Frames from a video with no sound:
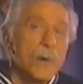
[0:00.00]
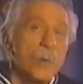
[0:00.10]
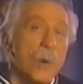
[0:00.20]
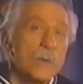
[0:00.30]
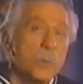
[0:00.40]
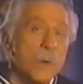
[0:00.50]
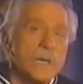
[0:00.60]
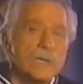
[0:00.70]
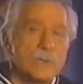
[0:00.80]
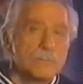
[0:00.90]
What went
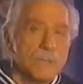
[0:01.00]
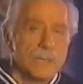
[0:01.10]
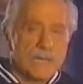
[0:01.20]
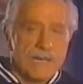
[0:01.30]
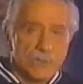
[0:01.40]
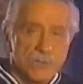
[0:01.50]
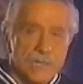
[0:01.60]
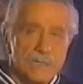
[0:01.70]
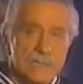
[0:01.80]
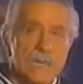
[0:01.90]
in to build that
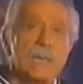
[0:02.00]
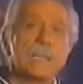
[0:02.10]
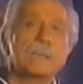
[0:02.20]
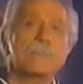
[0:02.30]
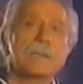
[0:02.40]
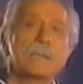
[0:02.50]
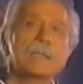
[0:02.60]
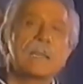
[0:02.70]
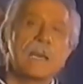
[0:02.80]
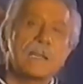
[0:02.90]
chest, he's about to
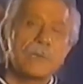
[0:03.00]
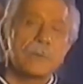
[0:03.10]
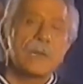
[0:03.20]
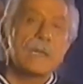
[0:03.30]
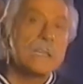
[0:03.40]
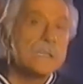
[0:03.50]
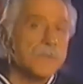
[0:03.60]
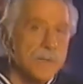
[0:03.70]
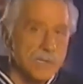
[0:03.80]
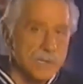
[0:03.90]
tell you in this
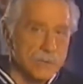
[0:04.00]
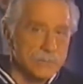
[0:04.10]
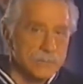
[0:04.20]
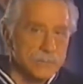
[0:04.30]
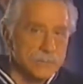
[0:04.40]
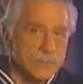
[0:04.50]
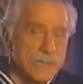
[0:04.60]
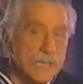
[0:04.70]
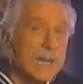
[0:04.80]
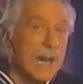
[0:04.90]
video.
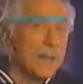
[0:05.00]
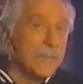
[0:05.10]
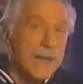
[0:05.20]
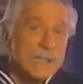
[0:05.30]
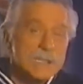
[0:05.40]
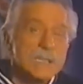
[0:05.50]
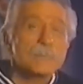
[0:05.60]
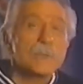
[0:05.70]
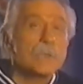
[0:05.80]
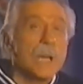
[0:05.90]
I've asked him
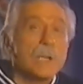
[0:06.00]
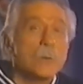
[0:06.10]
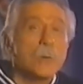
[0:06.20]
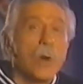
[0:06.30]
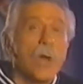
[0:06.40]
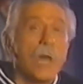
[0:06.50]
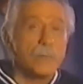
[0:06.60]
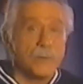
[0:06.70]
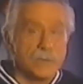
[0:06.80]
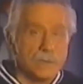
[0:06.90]
to tell you
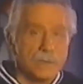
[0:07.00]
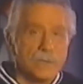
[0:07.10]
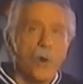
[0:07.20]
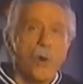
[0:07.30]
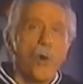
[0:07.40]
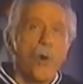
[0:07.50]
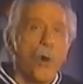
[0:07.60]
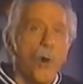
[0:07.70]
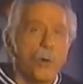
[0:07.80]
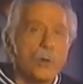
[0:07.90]
everything,
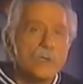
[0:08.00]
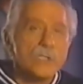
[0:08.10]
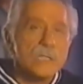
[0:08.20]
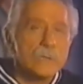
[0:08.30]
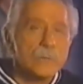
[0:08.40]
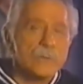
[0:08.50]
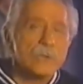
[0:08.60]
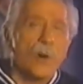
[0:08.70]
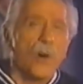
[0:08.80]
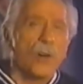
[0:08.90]
all his
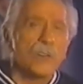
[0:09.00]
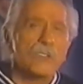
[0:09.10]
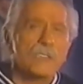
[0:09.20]
secrets, all his